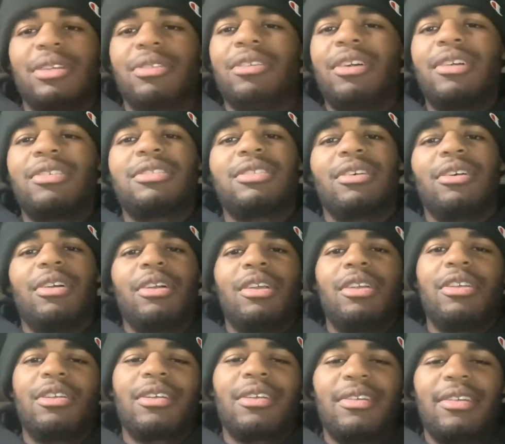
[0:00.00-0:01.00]
like, sorry,
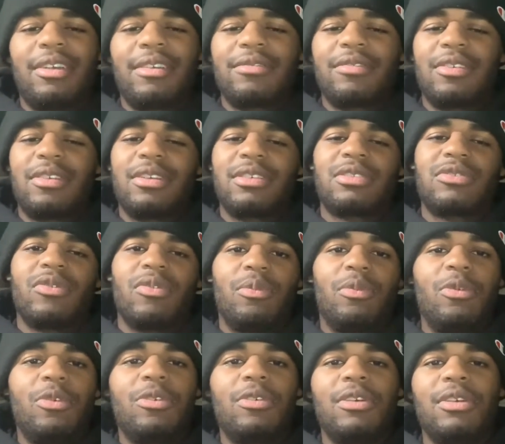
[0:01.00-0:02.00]
you're gonna have to ask for
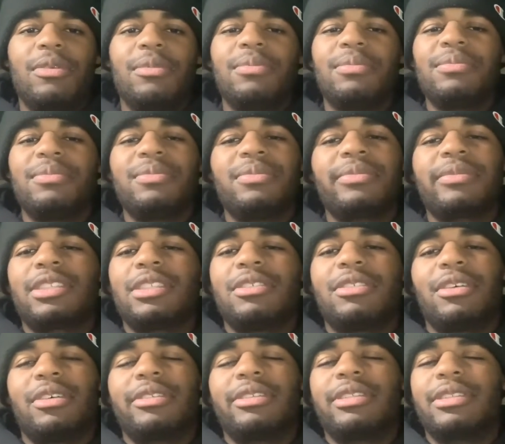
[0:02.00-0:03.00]
more. So
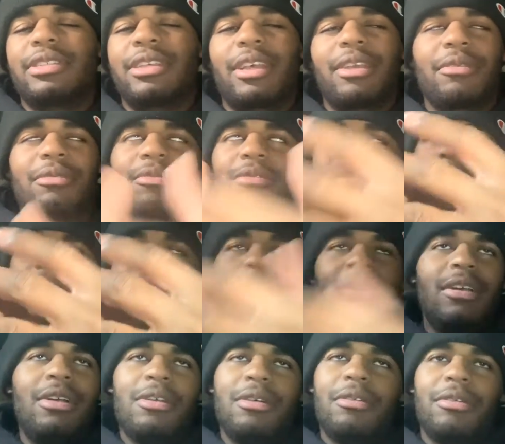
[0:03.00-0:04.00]
I was just like,
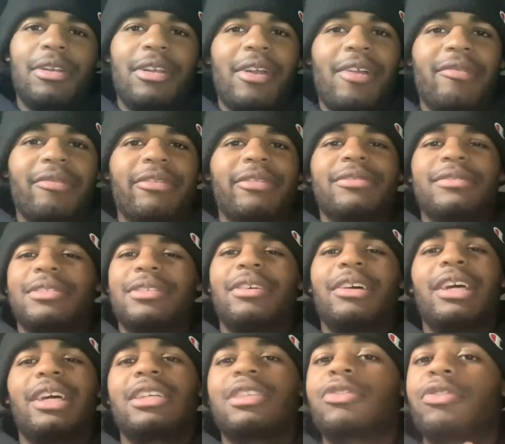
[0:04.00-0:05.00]
whatever. So
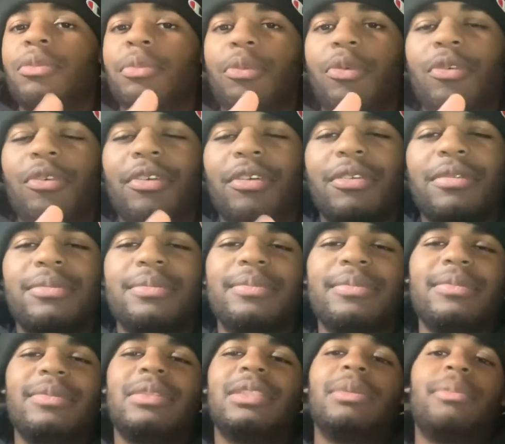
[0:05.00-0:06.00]
I asked for more.
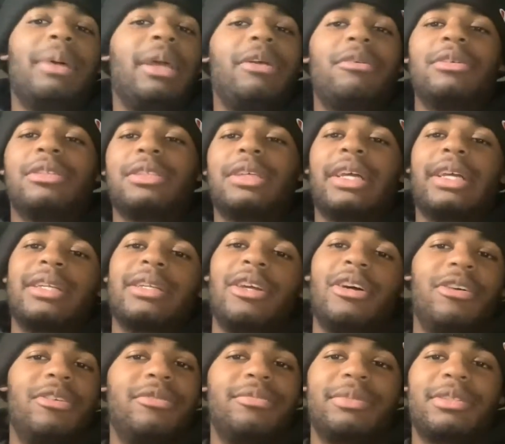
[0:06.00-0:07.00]
The bank was like,
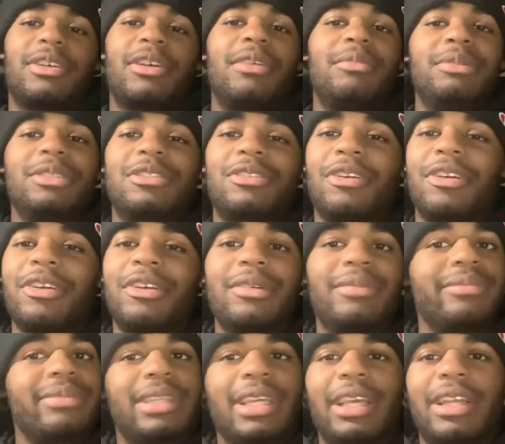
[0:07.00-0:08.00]
no, sorry, Mr. Hurt,
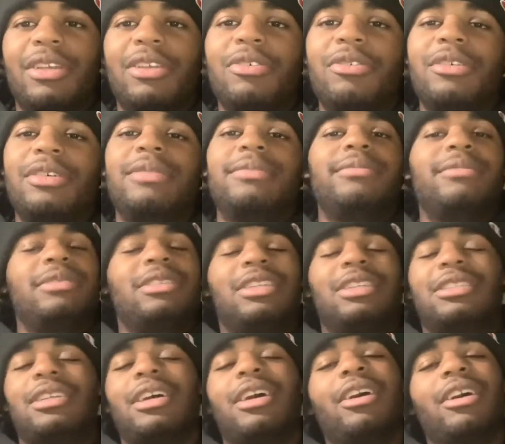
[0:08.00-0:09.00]
can't do it. I was
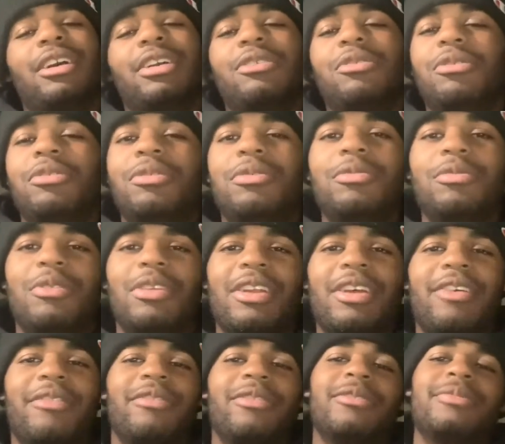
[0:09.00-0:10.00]
like, all right, cool,
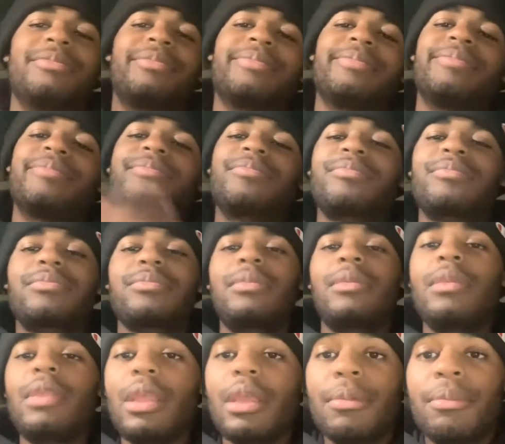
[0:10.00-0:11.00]
whatever.
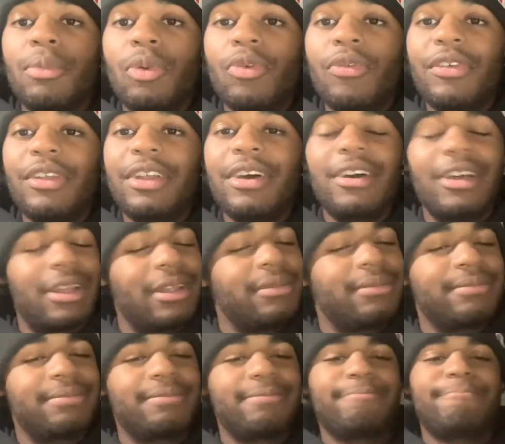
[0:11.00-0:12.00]
Moving on.
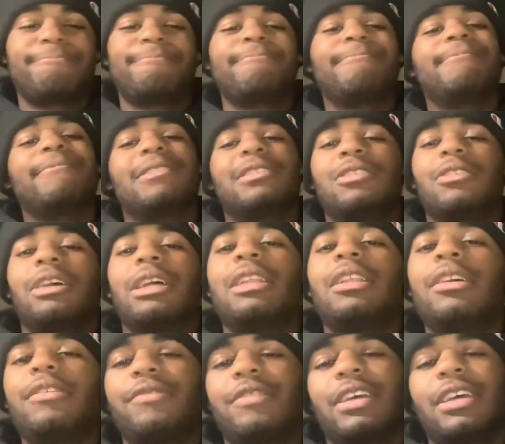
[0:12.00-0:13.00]
So I
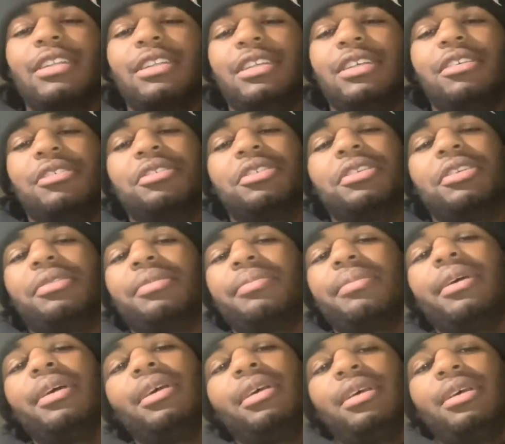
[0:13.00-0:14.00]
left that dealership,
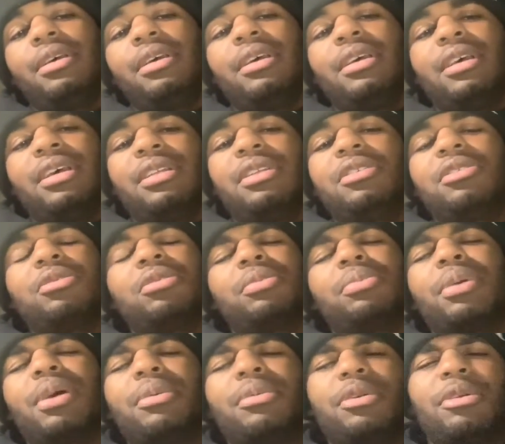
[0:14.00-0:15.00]
and this was
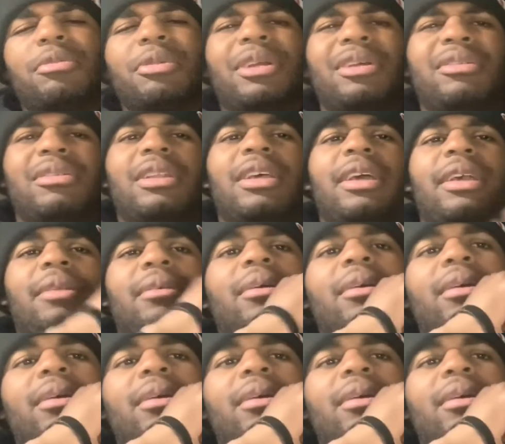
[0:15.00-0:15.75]
probably around like